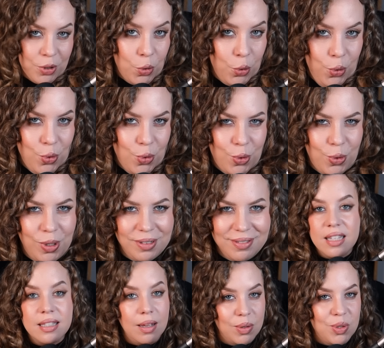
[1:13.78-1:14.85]
Ooh,
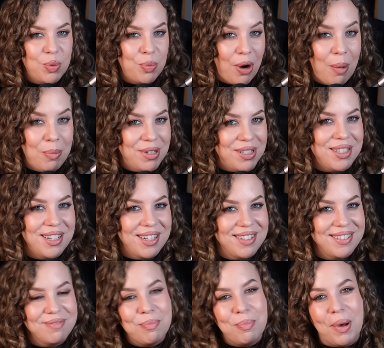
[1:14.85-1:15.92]
sounds promising,
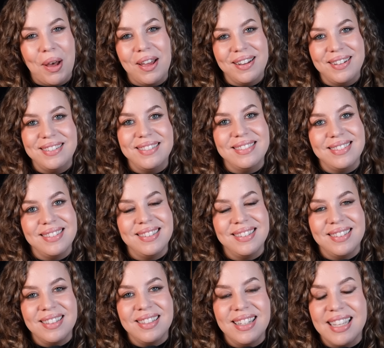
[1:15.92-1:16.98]
but
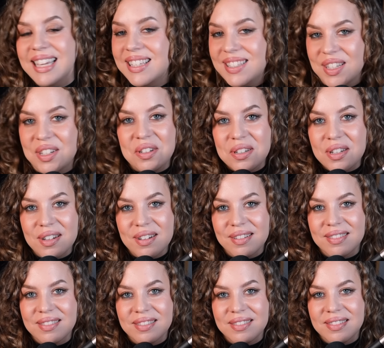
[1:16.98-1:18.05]
isn't.
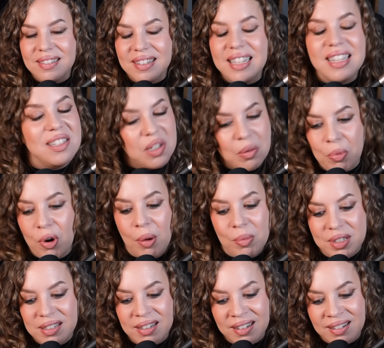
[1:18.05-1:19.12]
Isn't
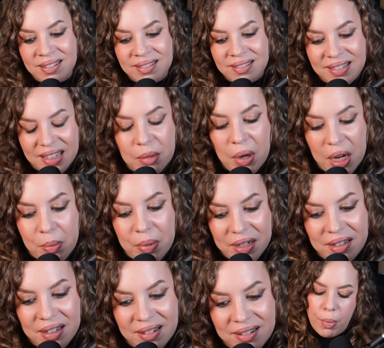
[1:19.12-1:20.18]
promising in my
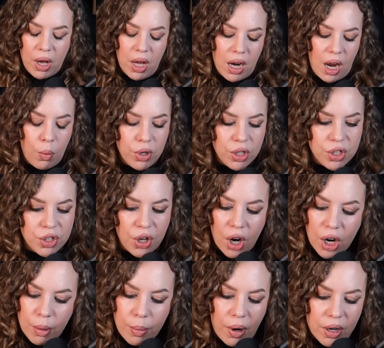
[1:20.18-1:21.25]
opinion. But I wanted to
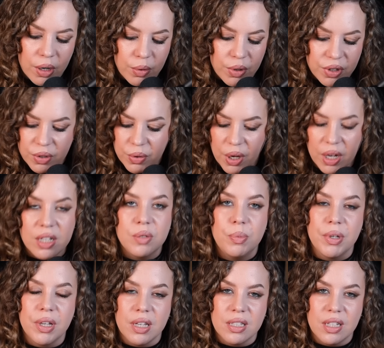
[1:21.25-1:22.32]
talk about it with you guys
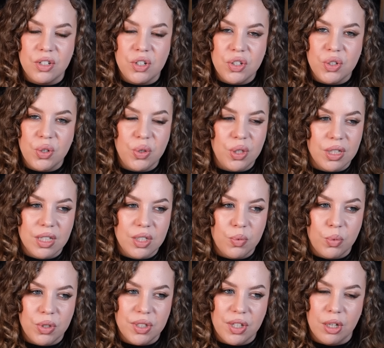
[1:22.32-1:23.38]
because I just know that this
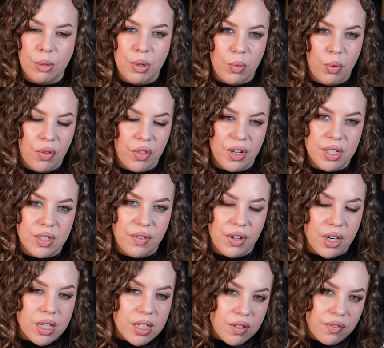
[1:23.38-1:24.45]
one is going to be one that is
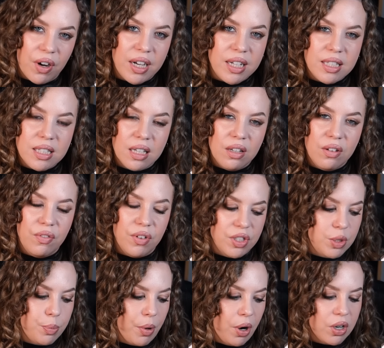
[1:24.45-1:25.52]
very divisive and
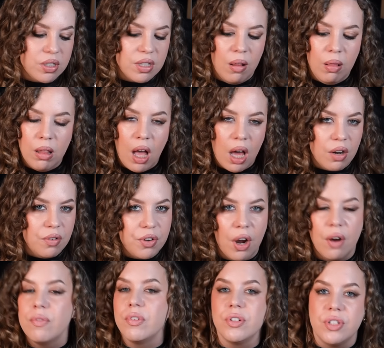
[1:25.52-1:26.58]
sparks a lot of
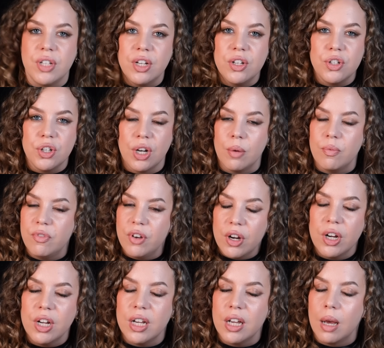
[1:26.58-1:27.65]
conversation. I'm
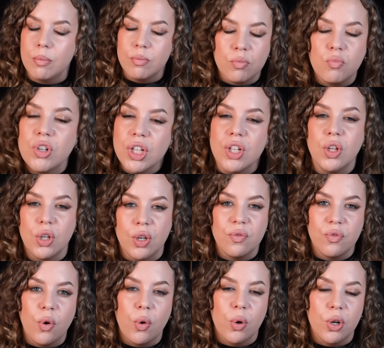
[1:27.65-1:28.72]
very, I'm really looking
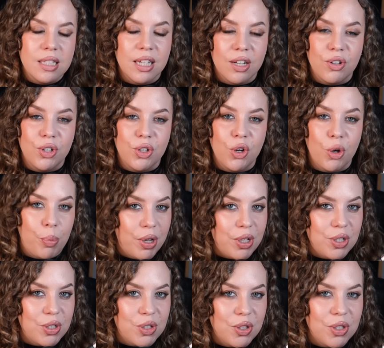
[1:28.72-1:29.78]
forward to hearing your
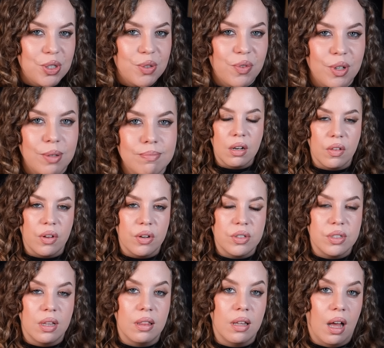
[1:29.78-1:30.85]
opinions on this film. Now, there's
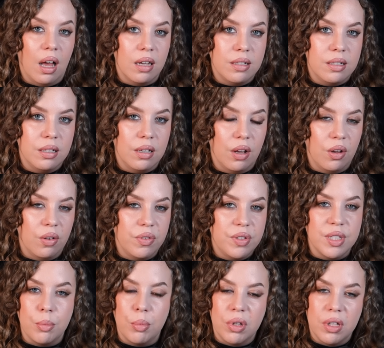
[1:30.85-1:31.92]
a lot of
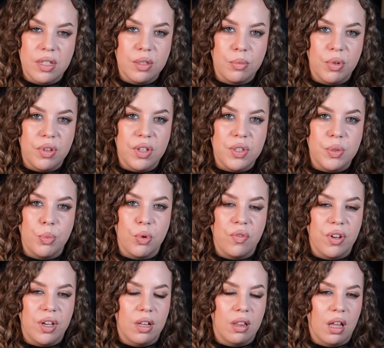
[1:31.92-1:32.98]
symbolism in this
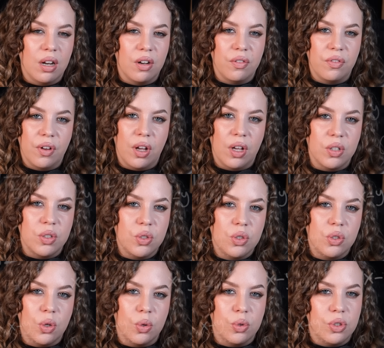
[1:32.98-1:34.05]
movie, a lot of uh,
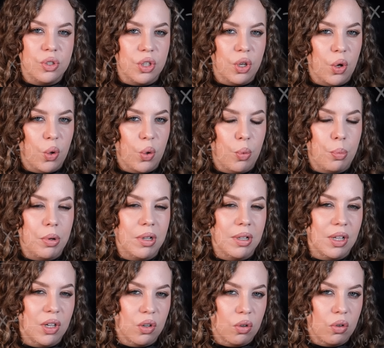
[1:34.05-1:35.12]
socio
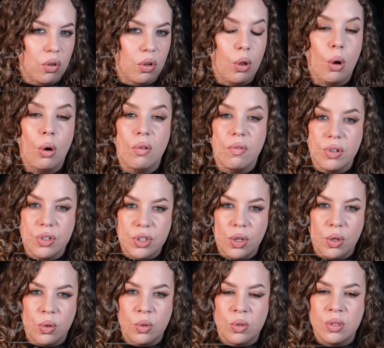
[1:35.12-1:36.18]
political
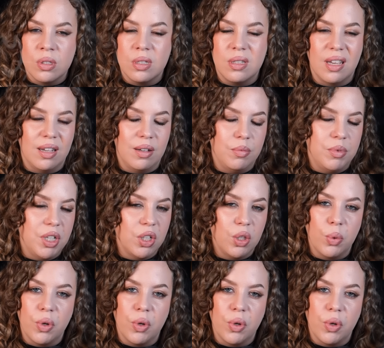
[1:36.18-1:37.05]
overtones. They deal